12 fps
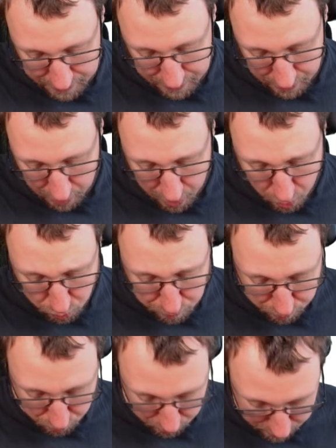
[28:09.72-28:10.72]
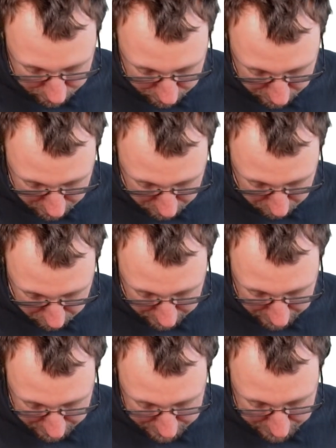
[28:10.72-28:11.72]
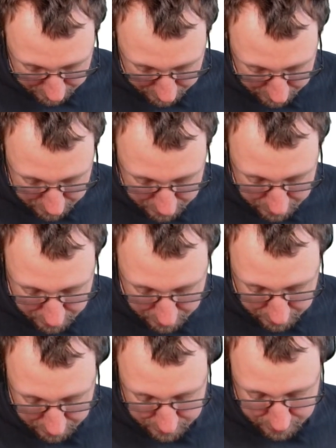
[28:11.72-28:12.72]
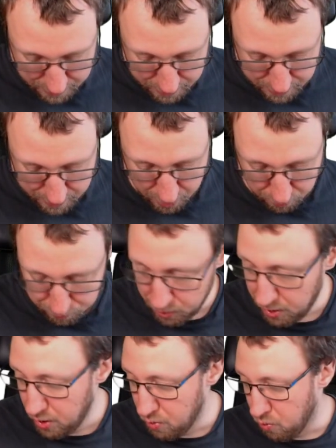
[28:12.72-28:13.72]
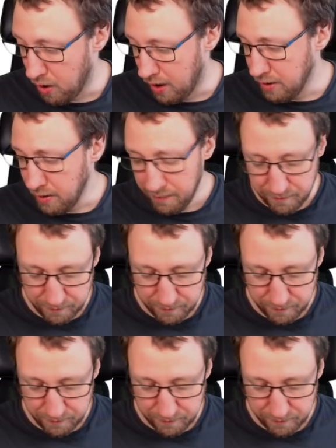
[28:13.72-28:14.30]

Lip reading: an output, we can say, as output U1